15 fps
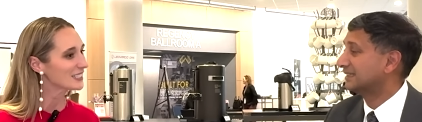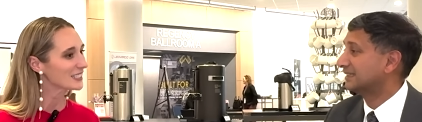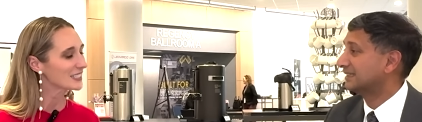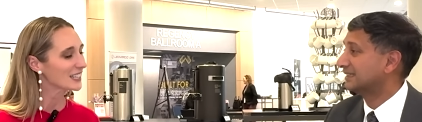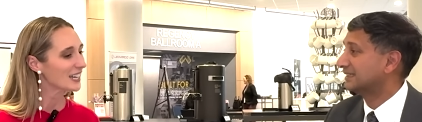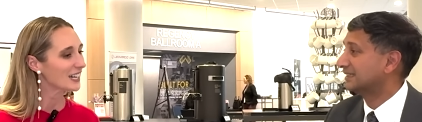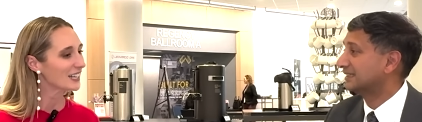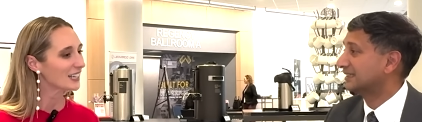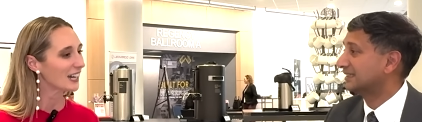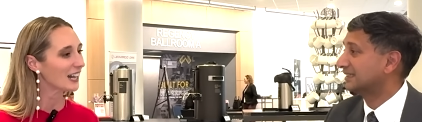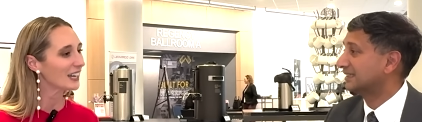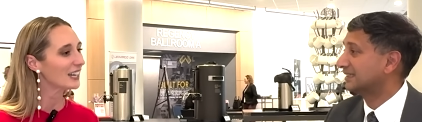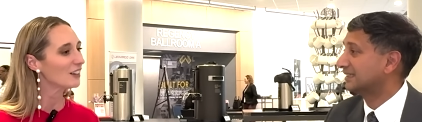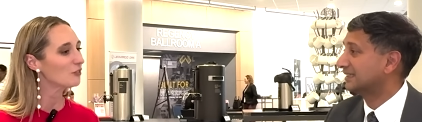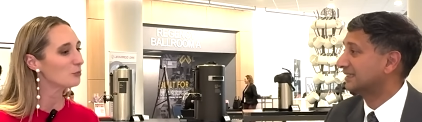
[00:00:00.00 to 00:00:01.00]
Speaker 1: is that
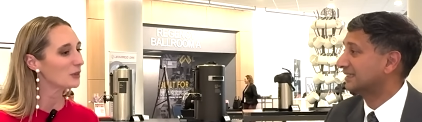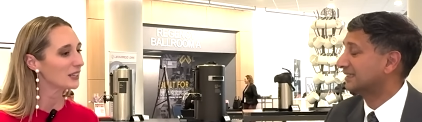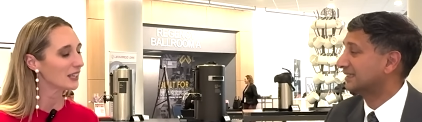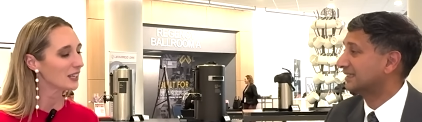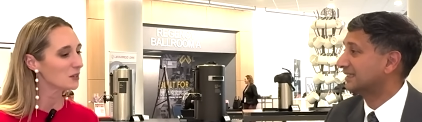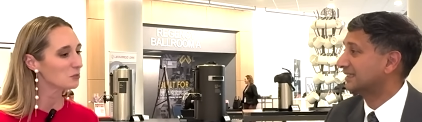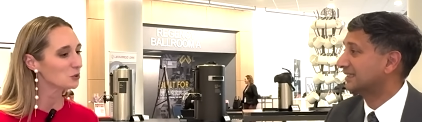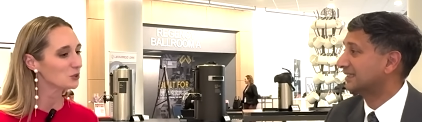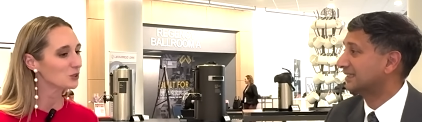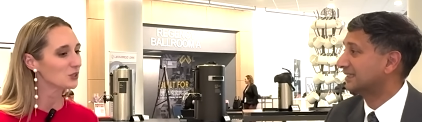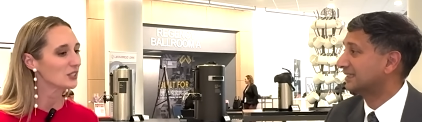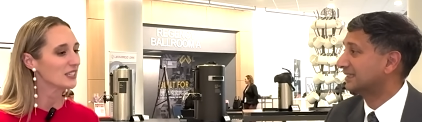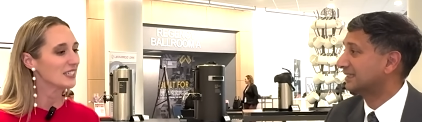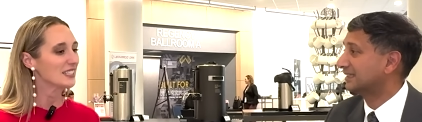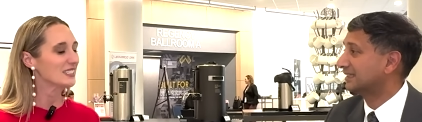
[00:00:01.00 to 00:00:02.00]
I have been
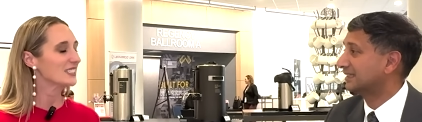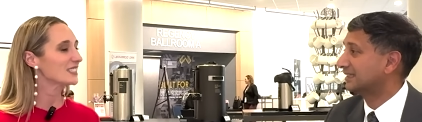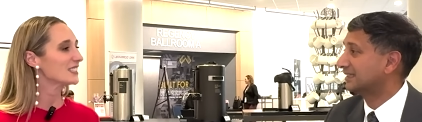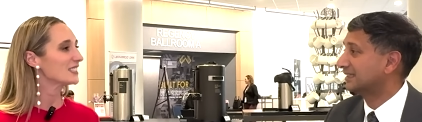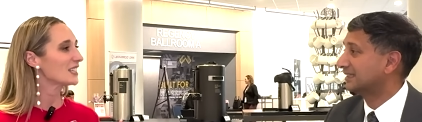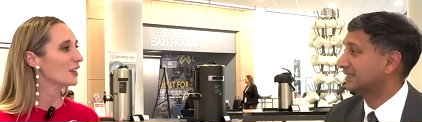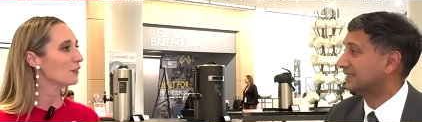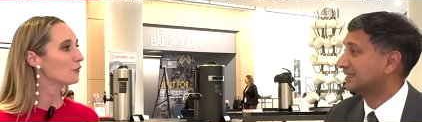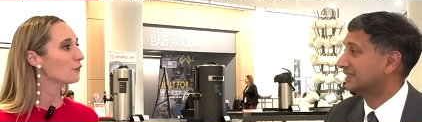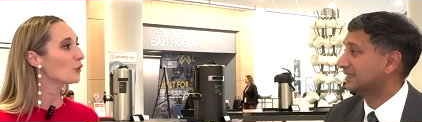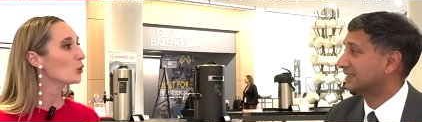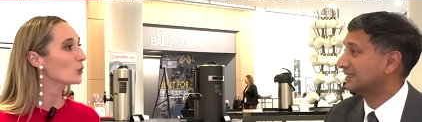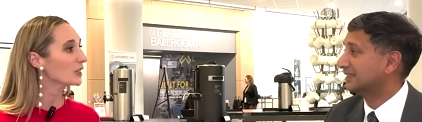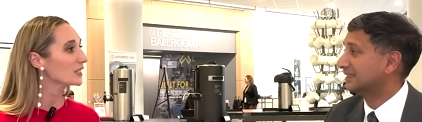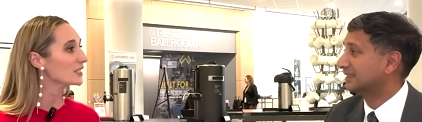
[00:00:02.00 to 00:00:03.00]
able to stay
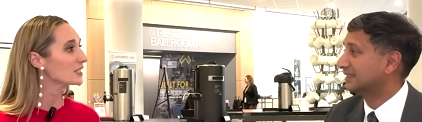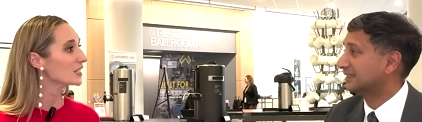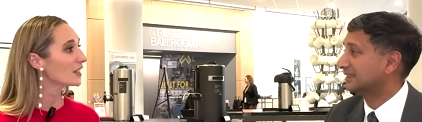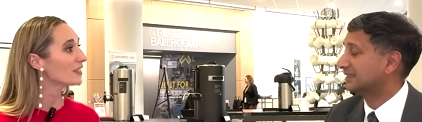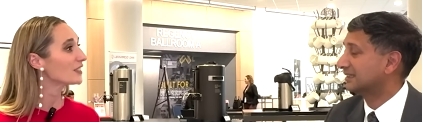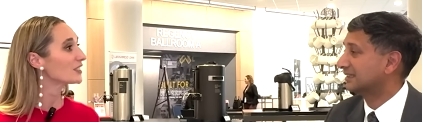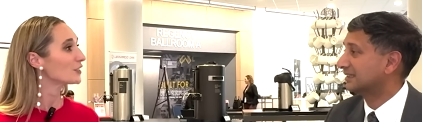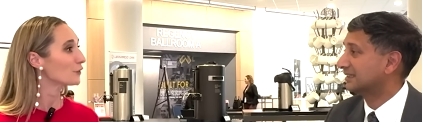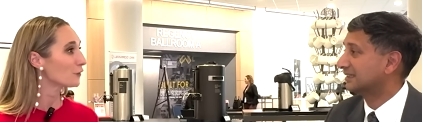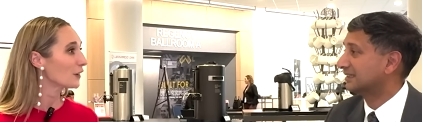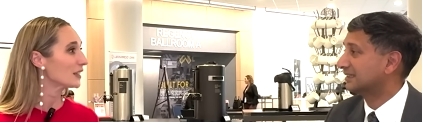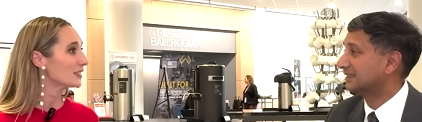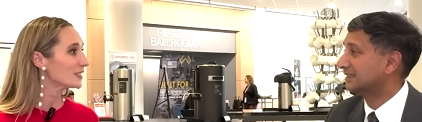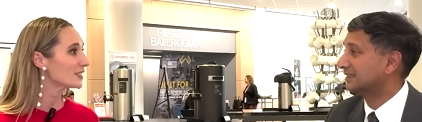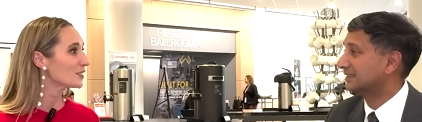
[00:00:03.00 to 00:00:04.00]
focused on the
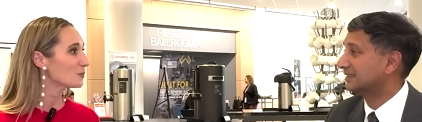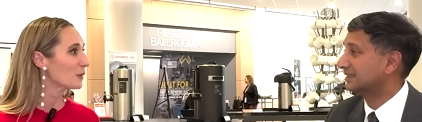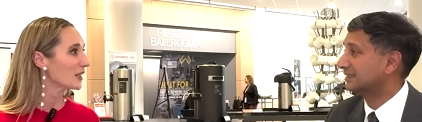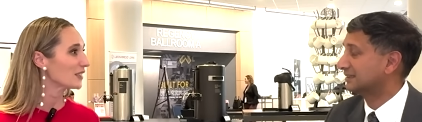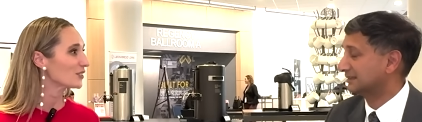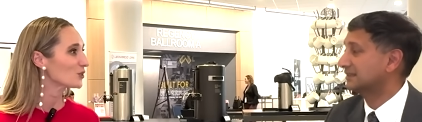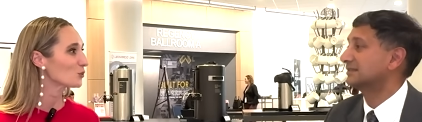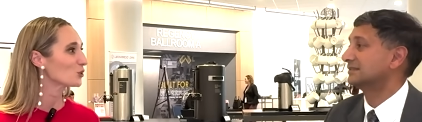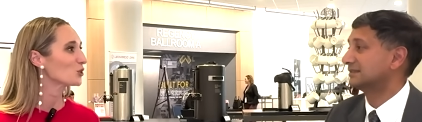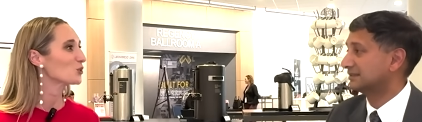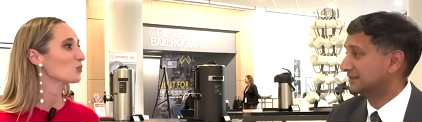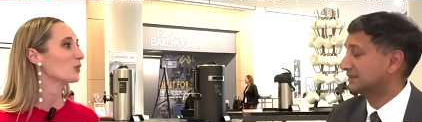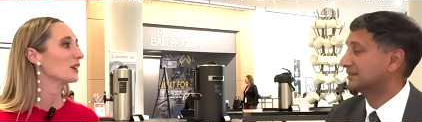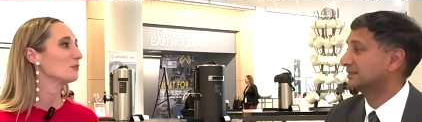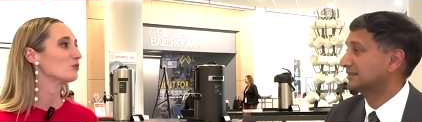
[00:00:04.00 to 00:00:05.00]
defense space, which
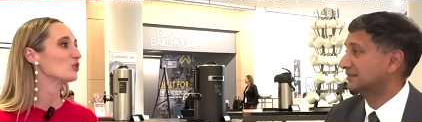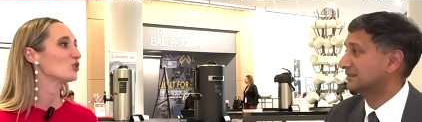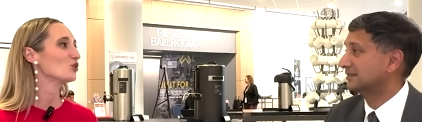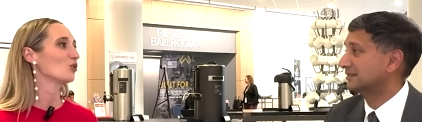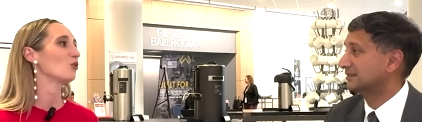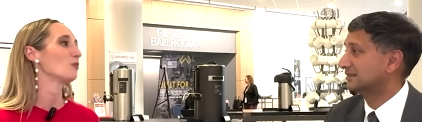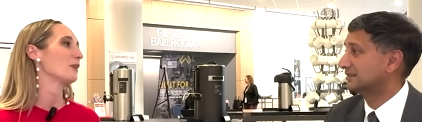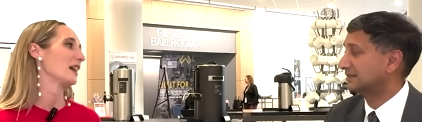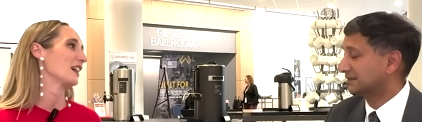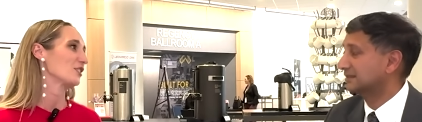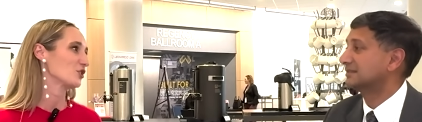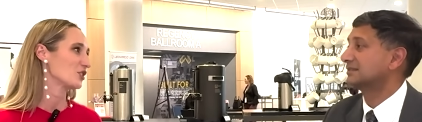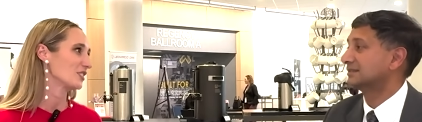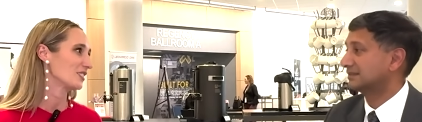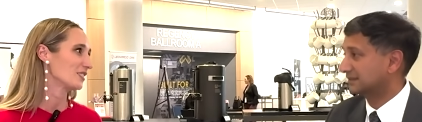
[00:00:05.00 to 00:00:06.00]
is what I'm so
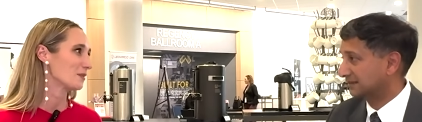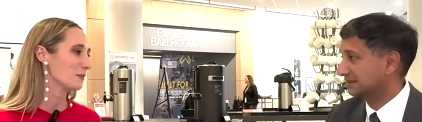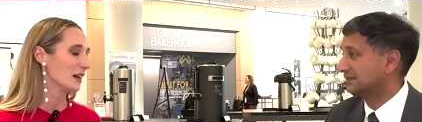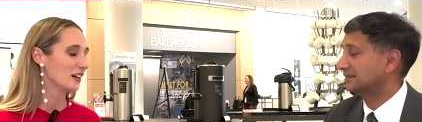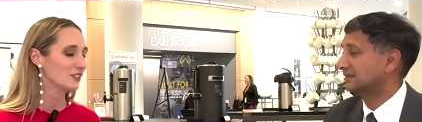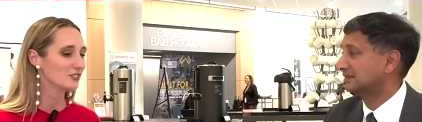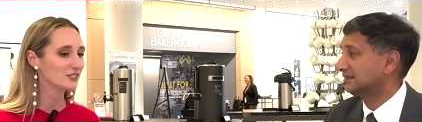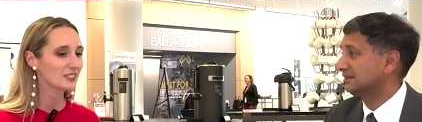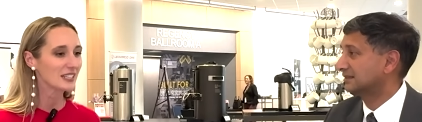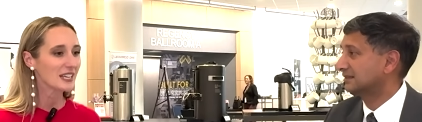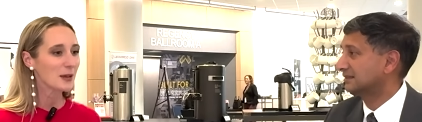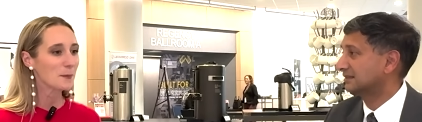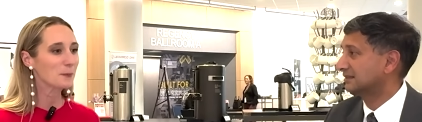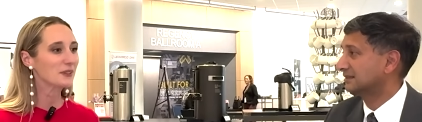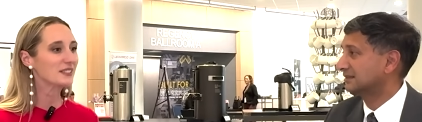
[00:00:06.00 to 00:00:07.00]
passionate about,
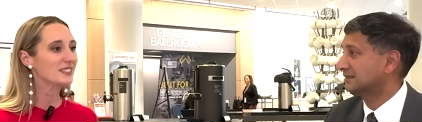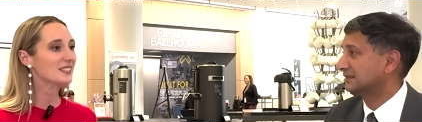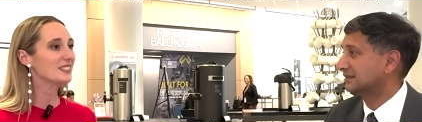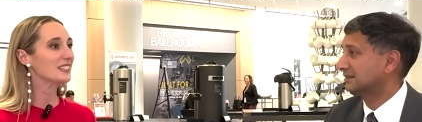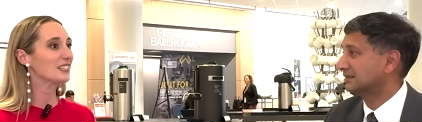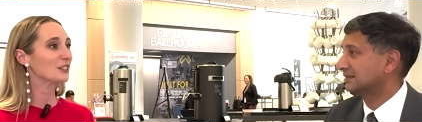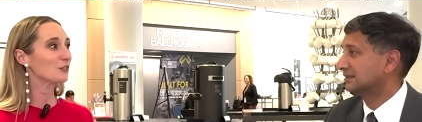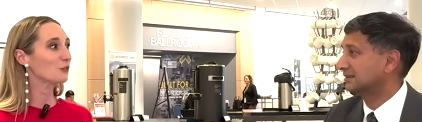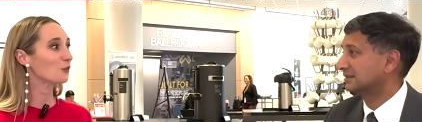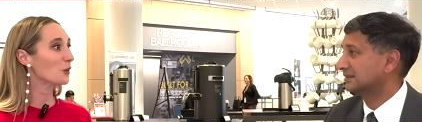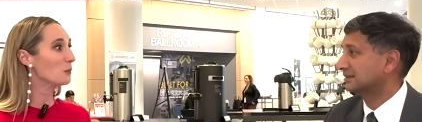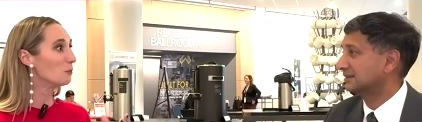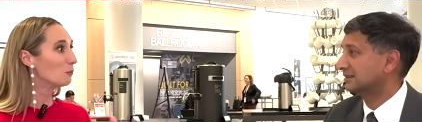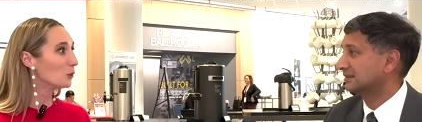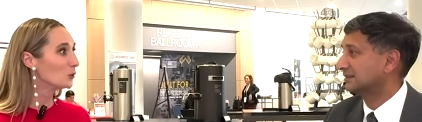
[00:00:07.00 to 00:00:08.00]
but see it from